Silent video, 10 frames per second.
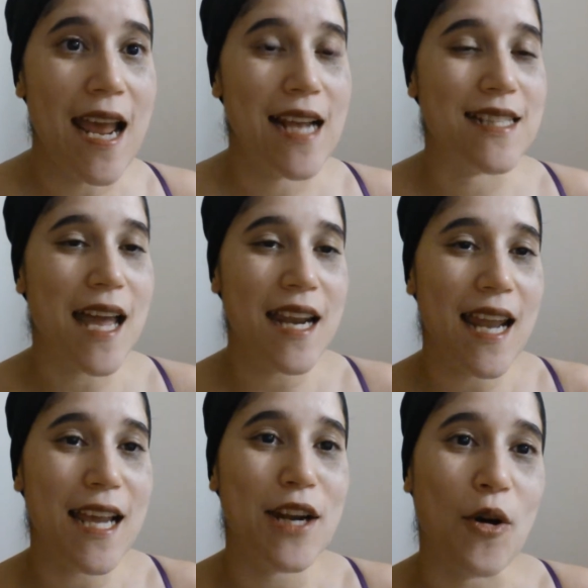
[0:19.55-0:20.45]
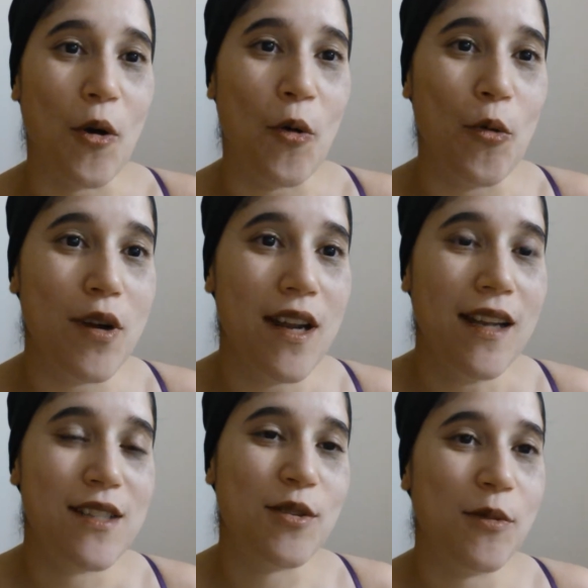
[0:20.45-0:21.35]
It's kind of like an ode
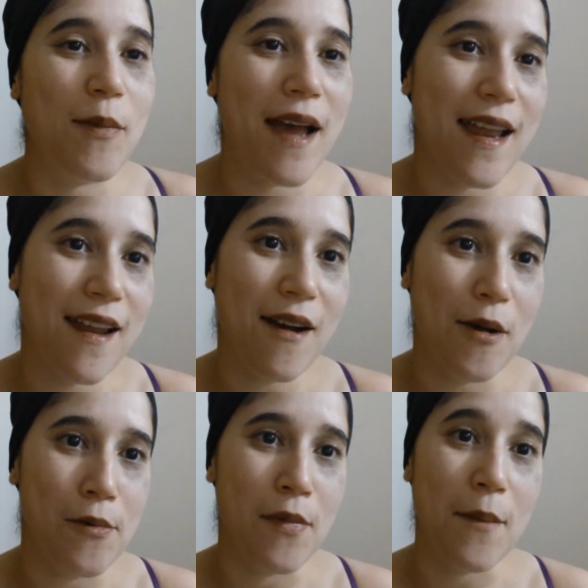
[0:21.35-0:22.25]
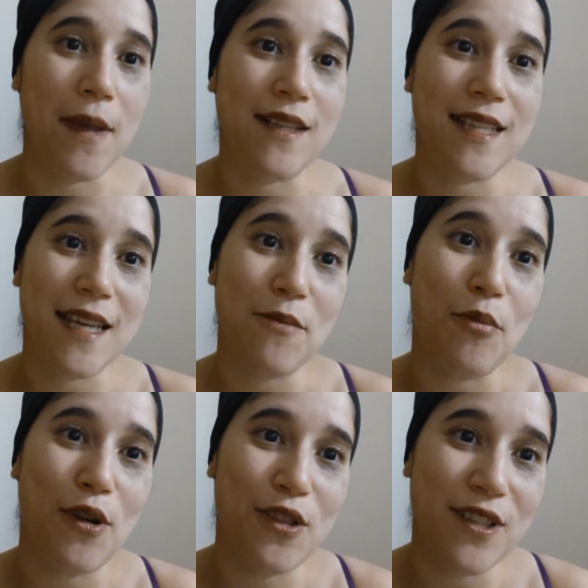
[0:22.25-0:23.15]
to my Mexican
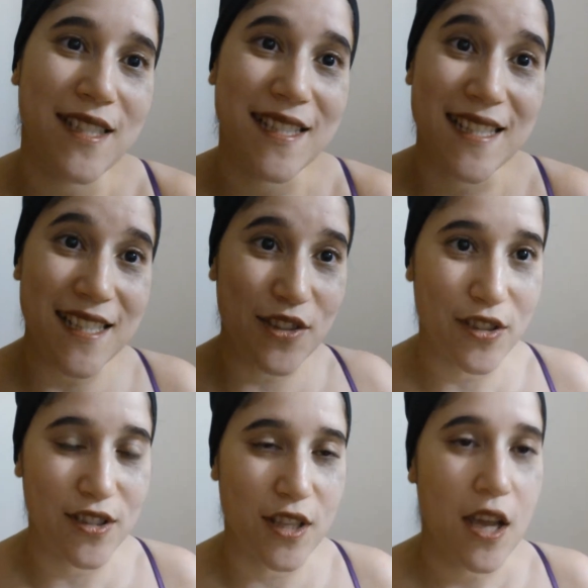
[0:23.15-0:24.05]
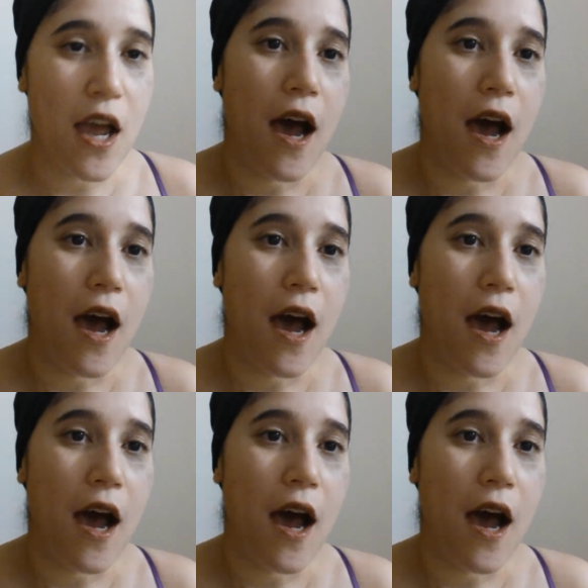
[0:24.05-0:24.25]
brothers and sisters.